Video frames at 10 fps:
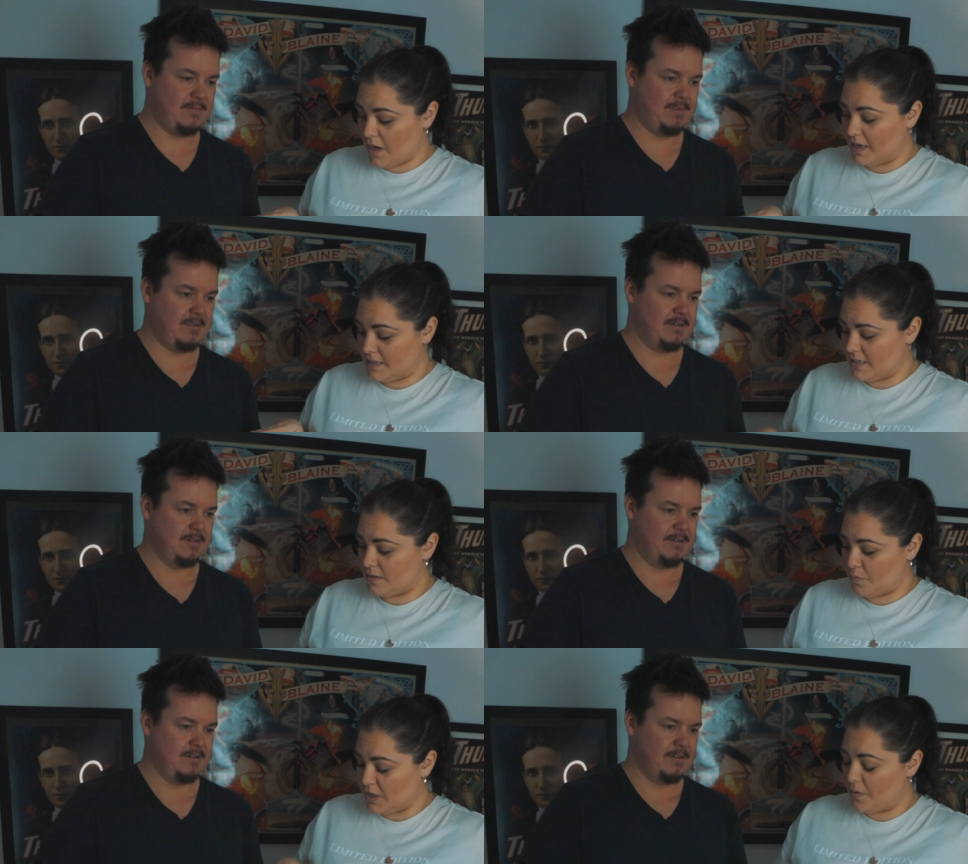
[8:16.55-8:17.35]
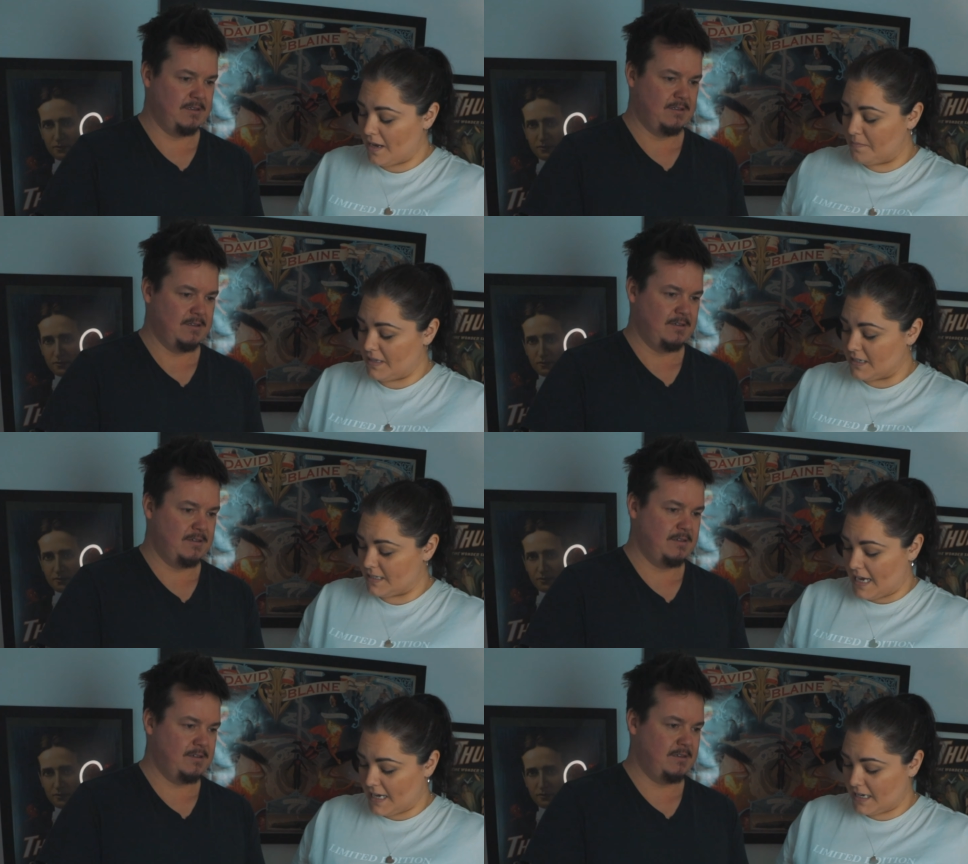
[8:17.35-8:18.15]
Speaker 1: And when you hand me that
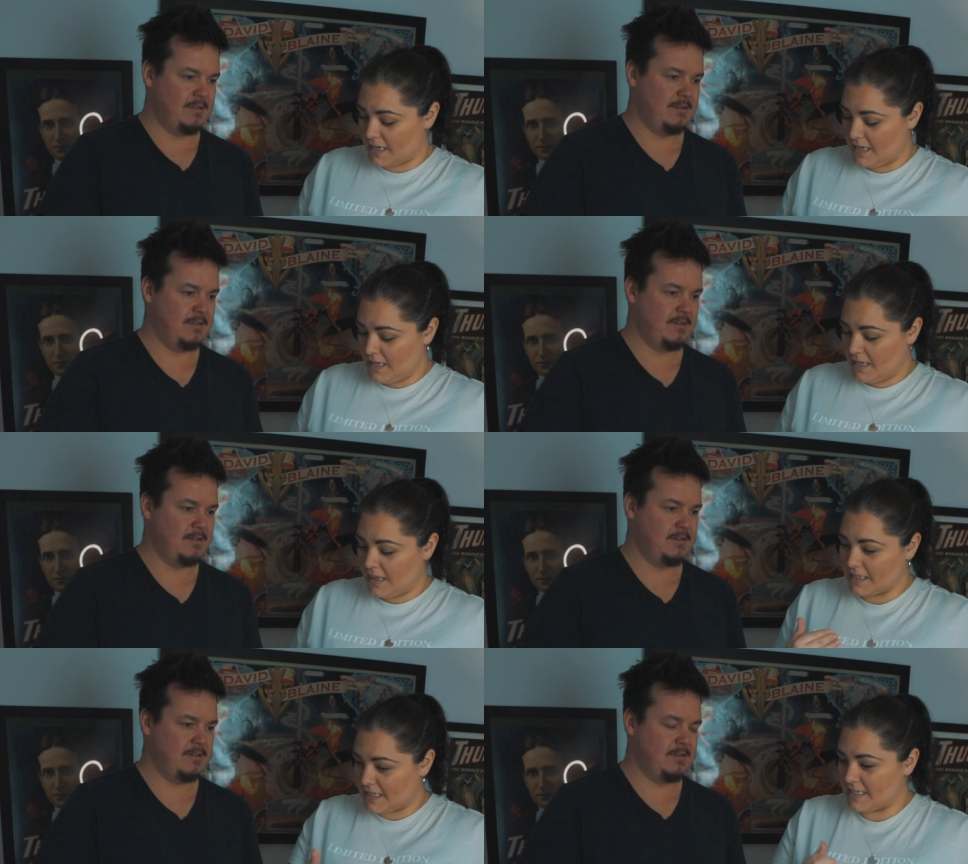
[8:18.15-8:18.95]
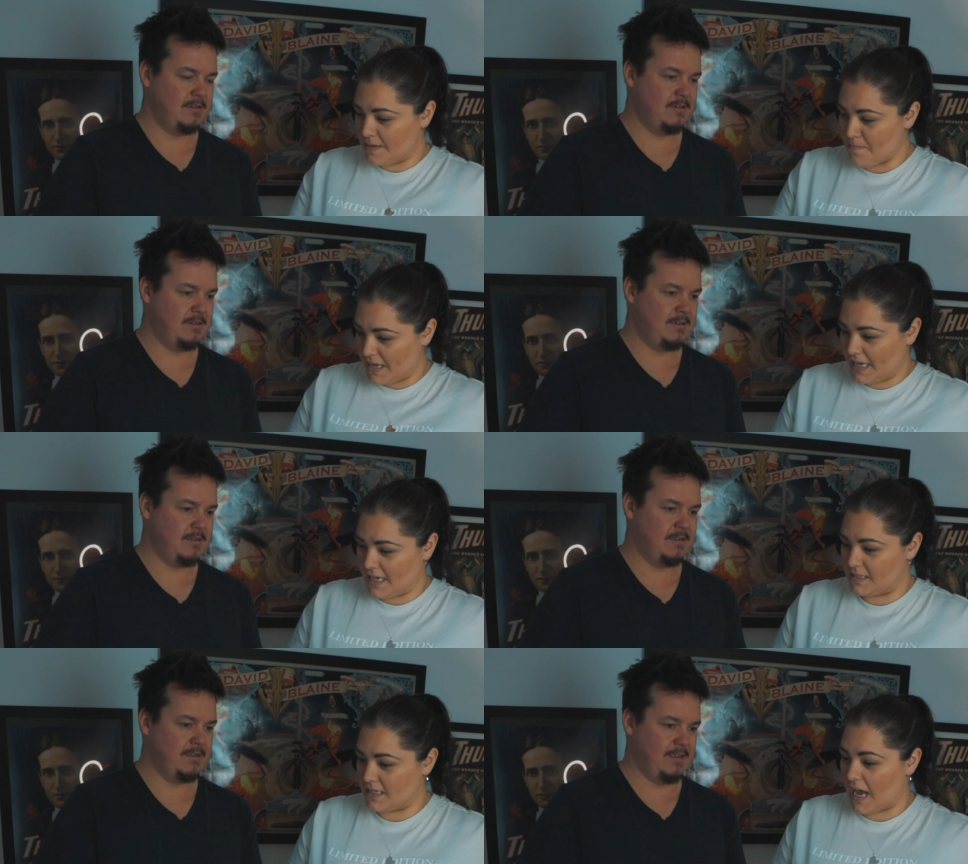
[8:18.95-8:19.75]
deck, that deck is in my
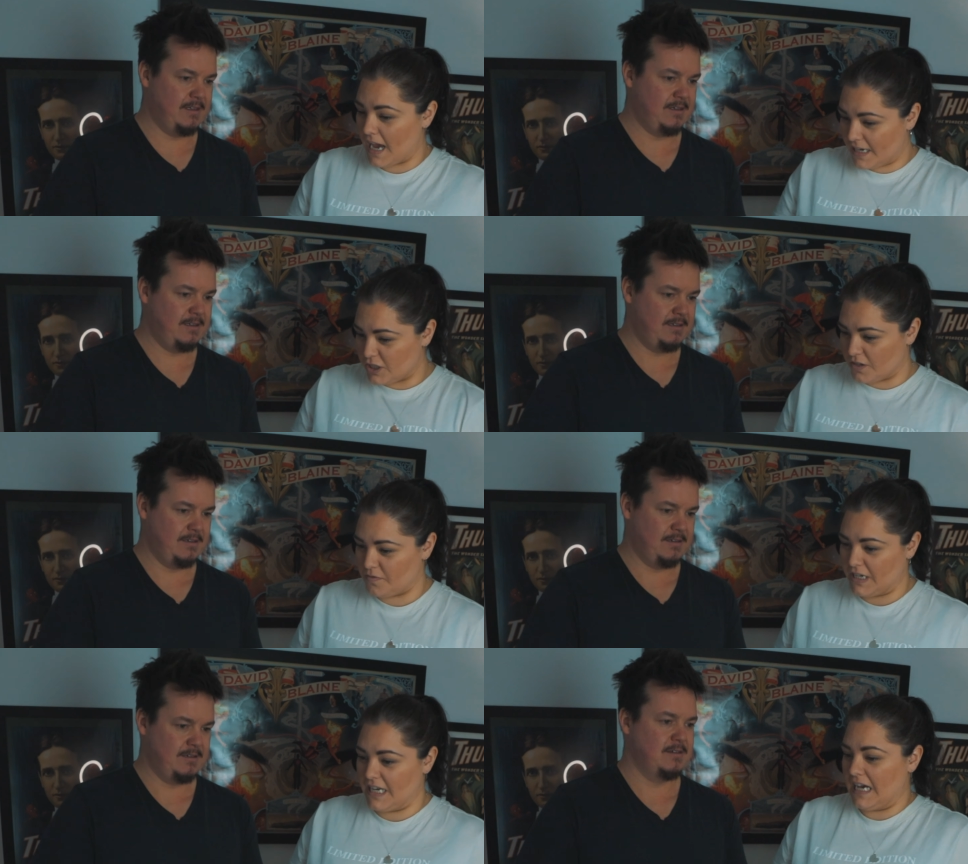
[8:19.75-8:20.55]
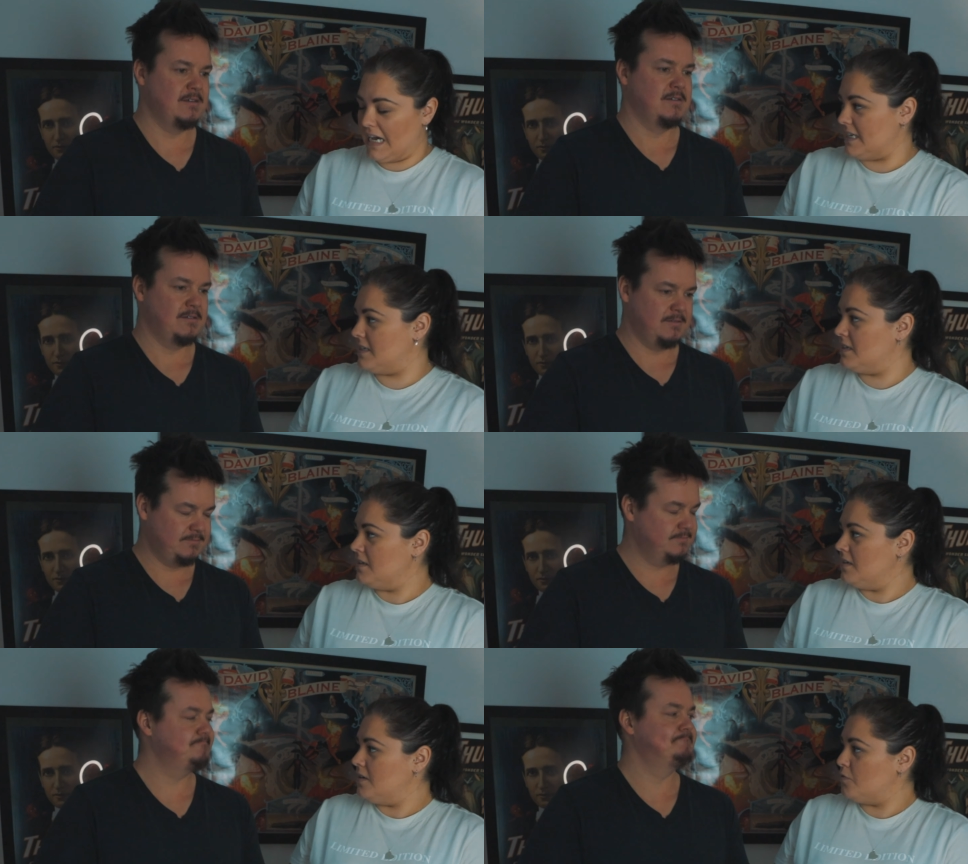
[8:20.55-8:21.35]
hands, and I shuffle it. I
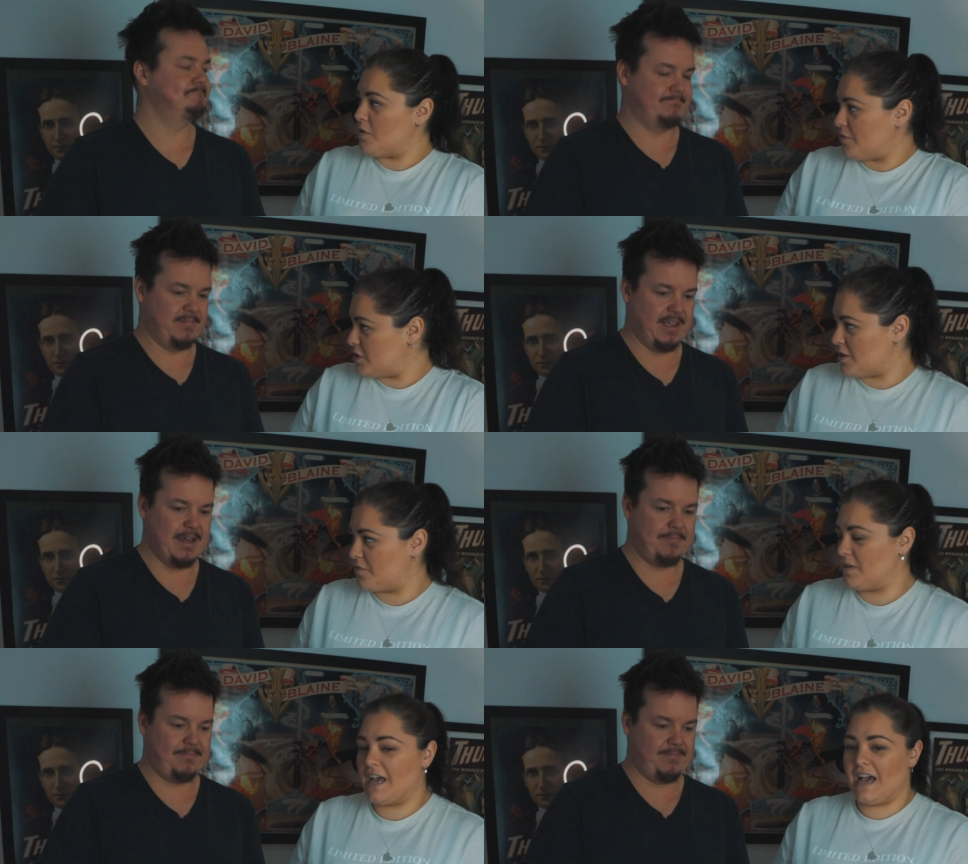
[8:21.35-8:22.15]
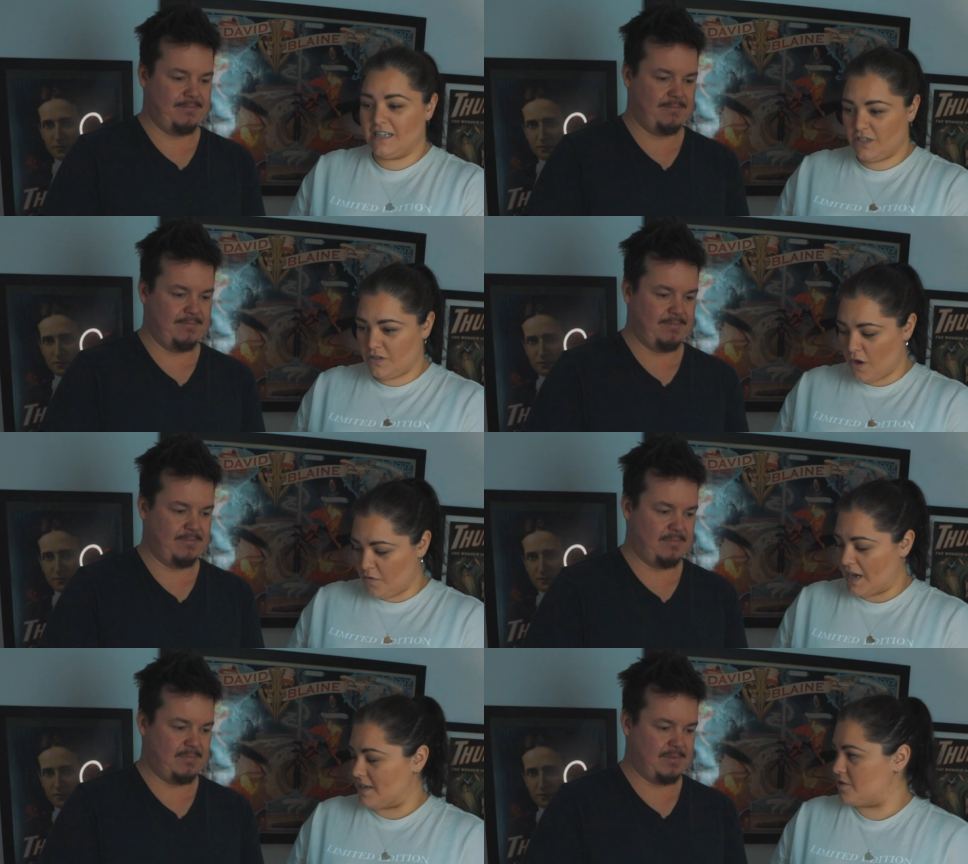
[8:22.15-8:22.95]
riffle shuffle yeah. it. I
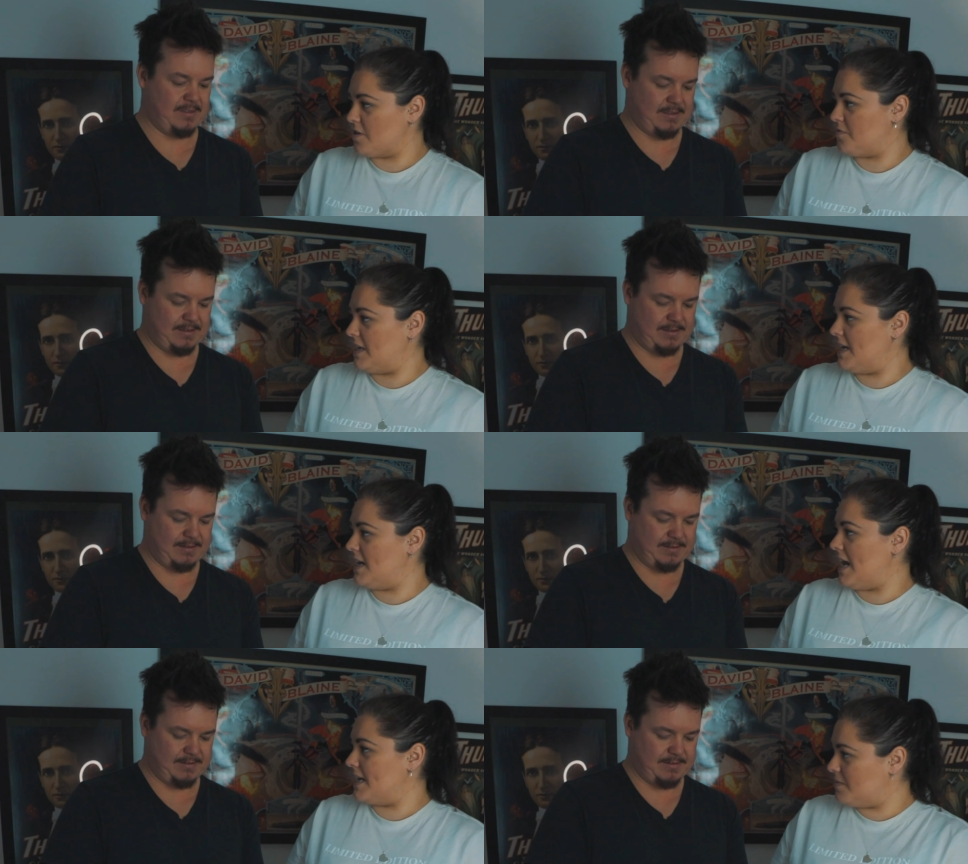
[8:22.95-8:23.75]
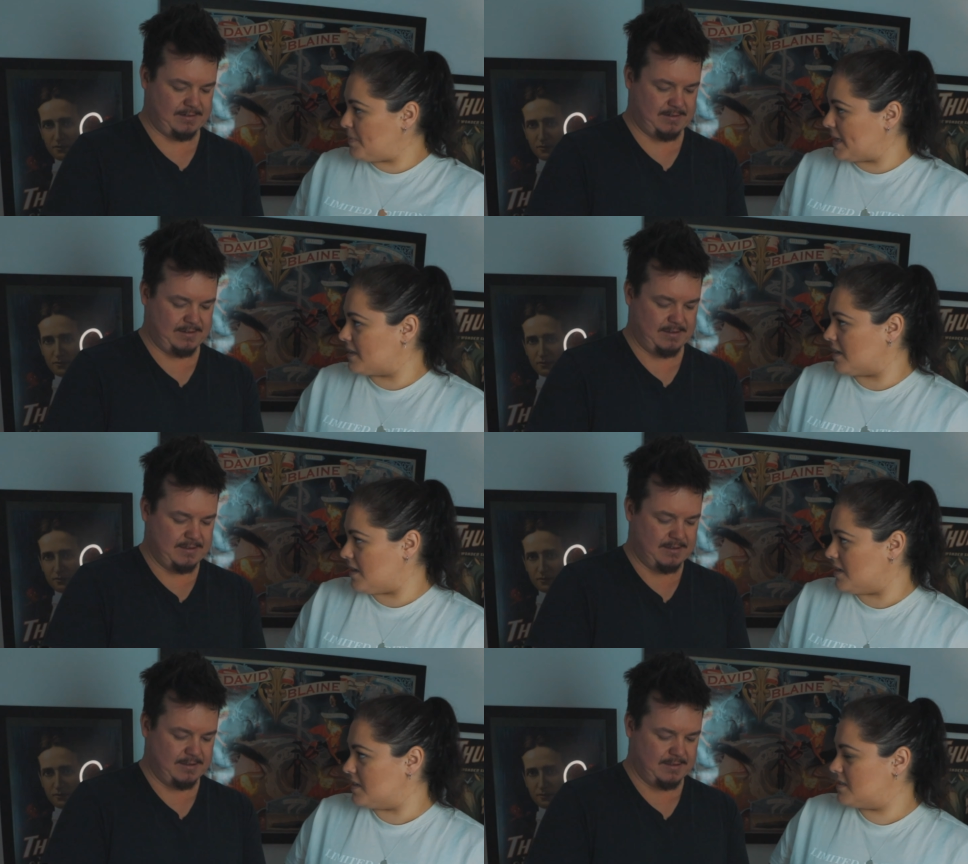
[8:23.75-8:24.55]
overhand shuffle it. I pick the
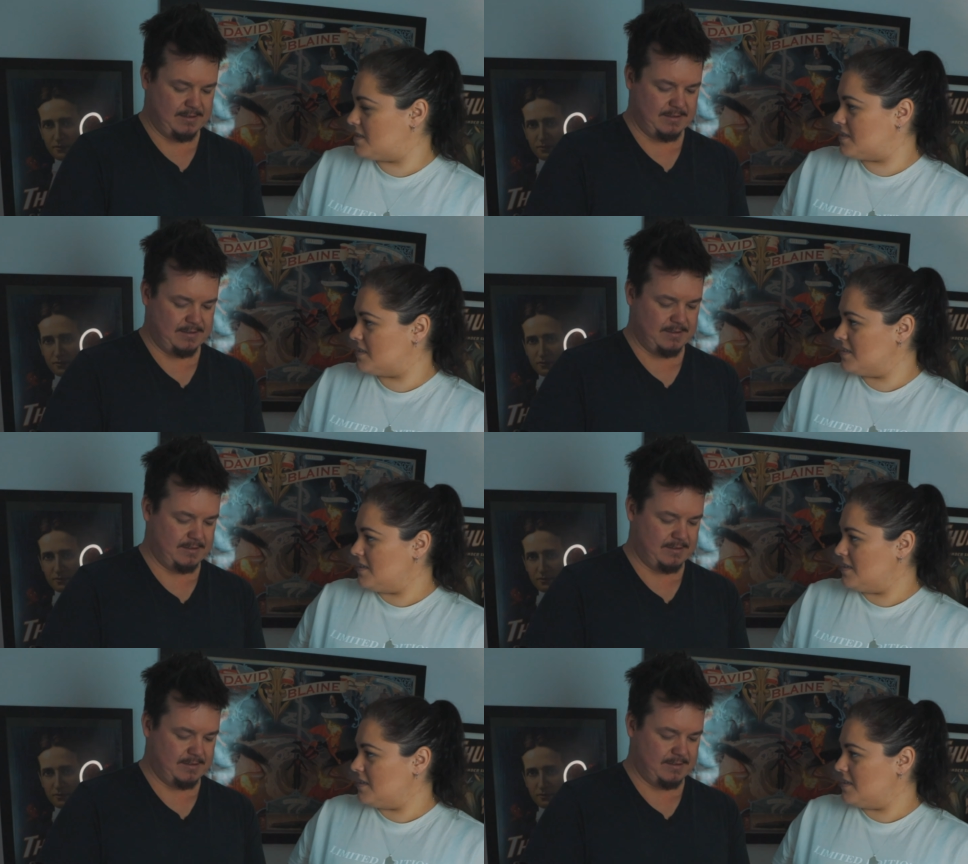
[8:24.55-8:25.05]
cards.